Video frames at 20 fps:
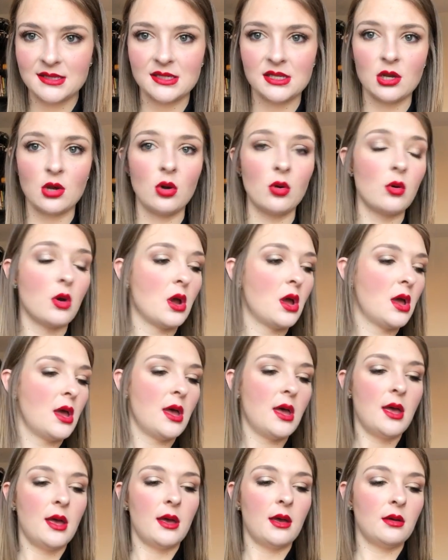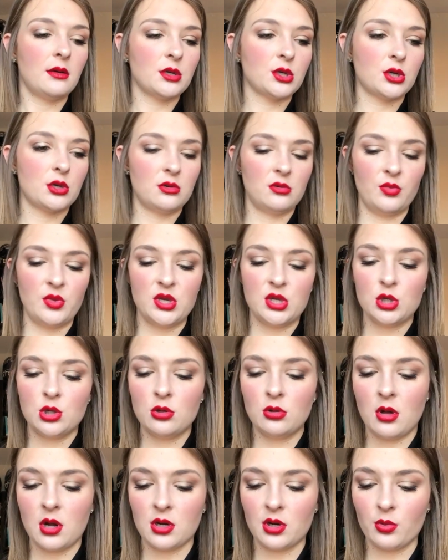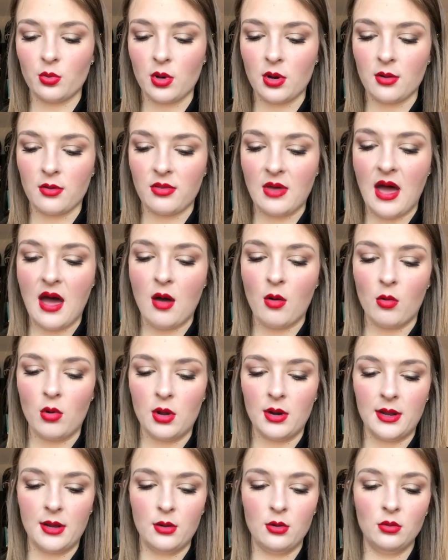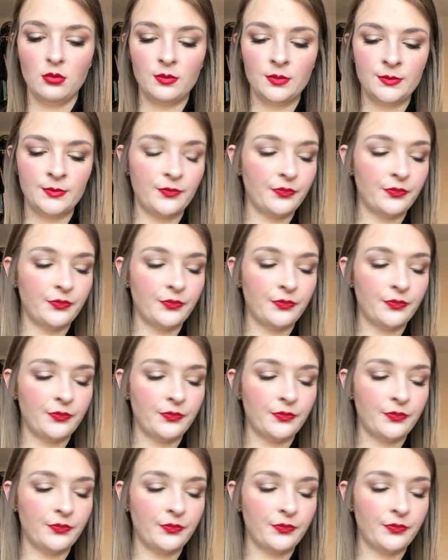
So shouldn't be too long to work that one out.